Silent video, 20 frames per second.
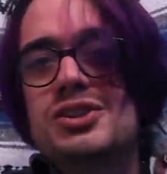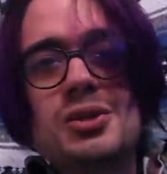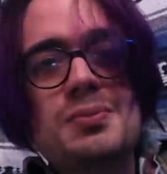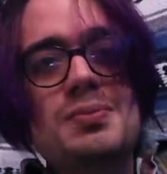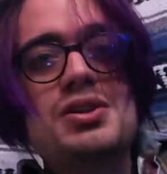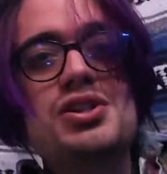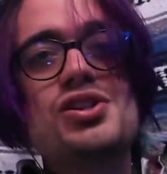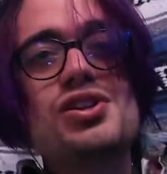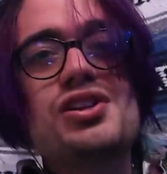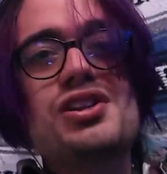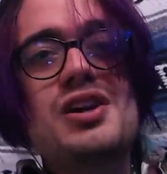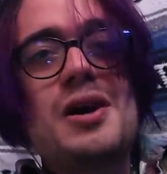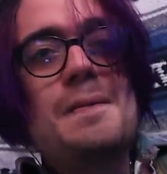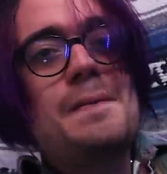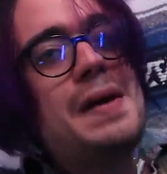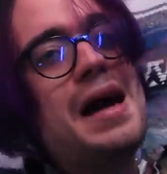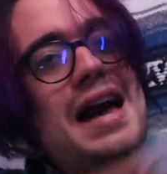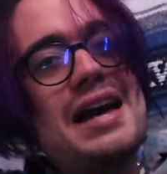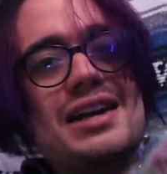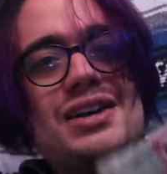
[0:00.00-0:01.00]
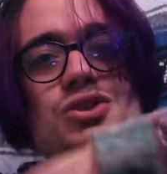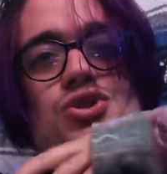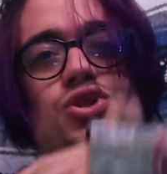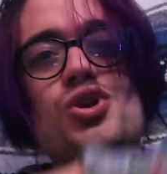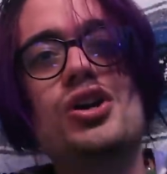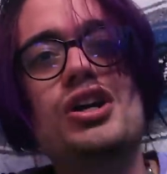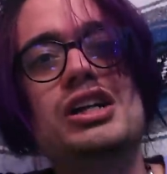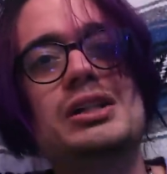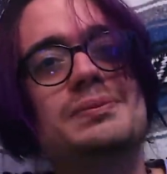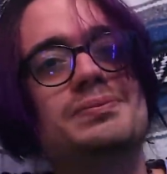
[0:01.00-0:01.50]
so be sure to come back and
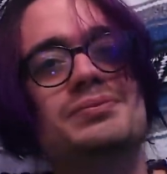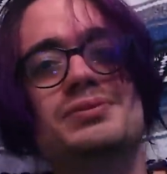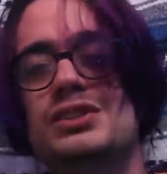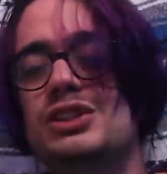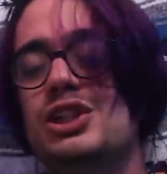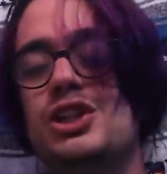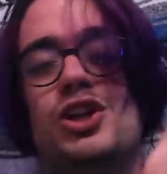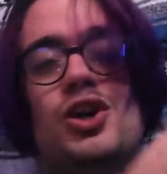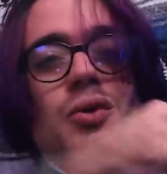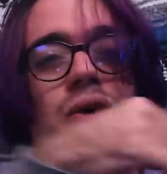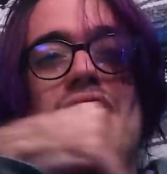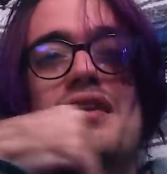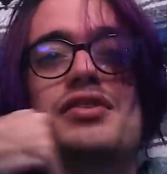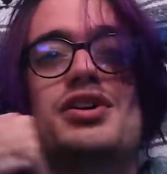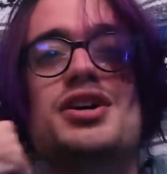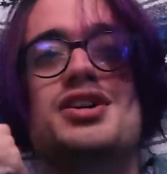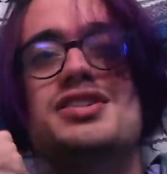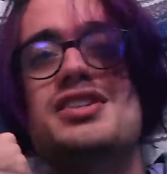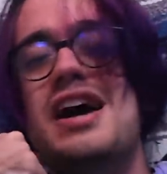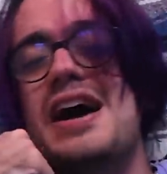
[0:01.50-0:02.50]
enjoy them. You know, we have a good